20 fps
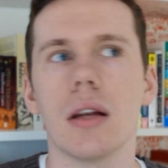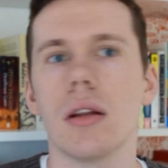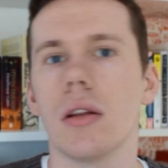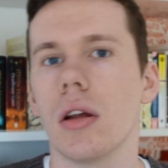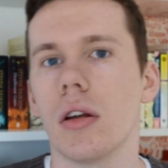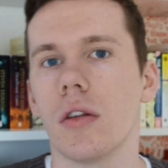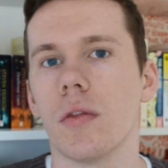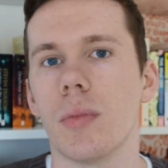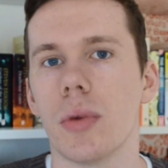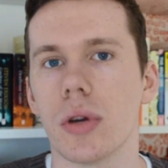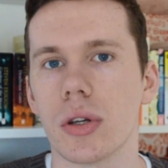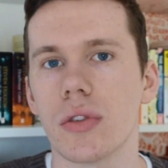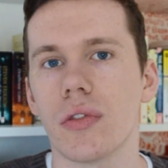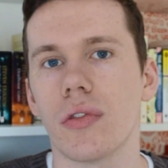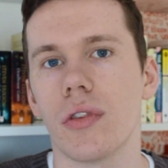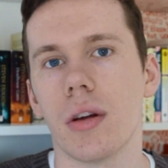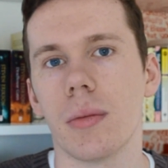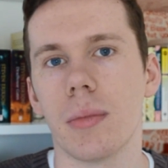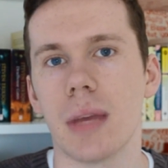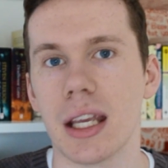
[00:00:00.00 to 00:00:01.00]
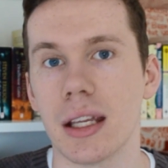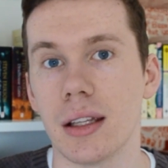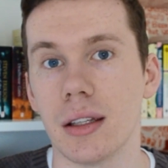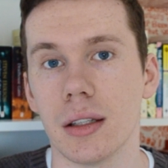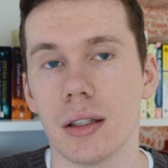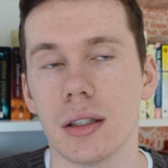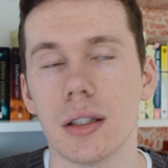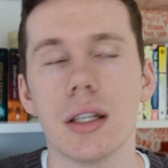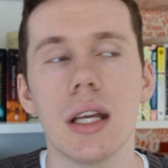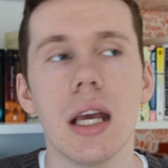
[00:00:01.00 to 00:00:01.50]
we get a lot of books
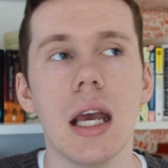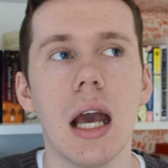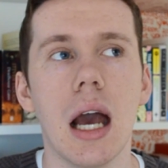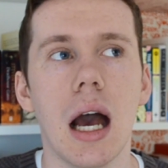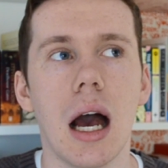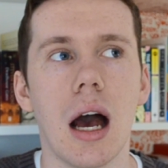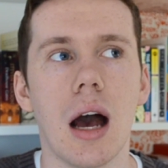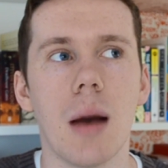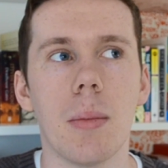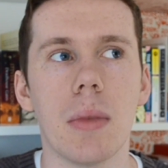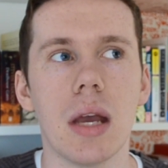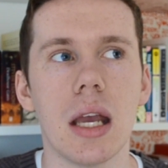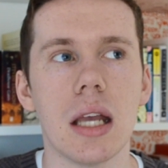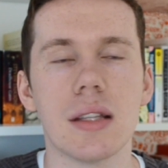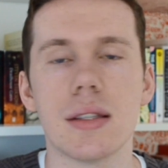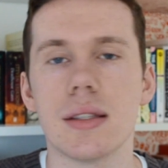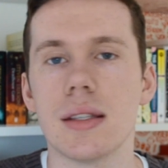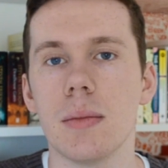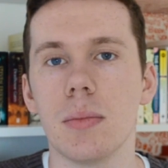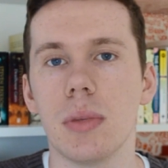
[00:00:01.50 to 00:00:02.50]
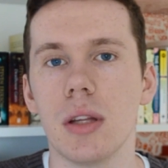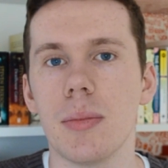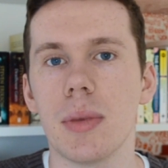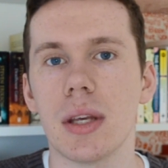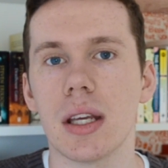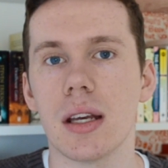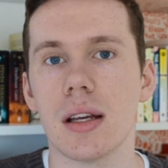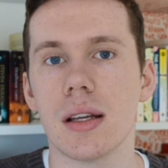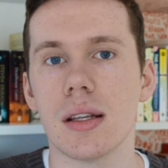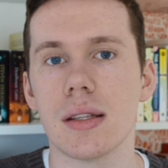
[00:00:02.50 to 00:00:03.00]
from England. It's
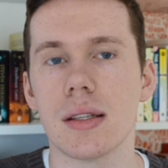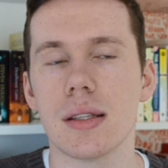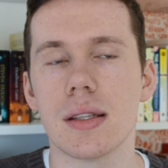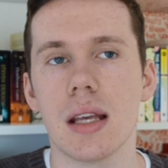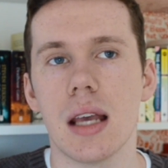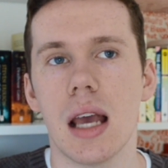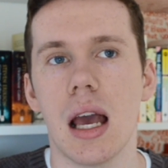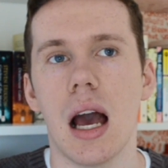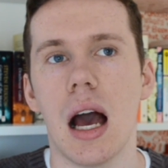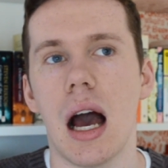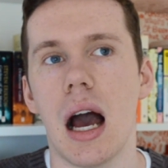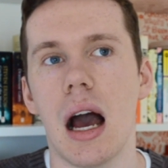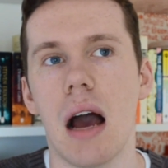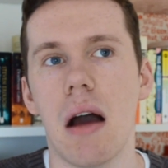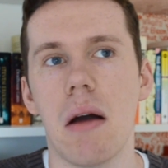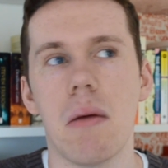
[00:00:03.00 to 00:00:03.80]
simply because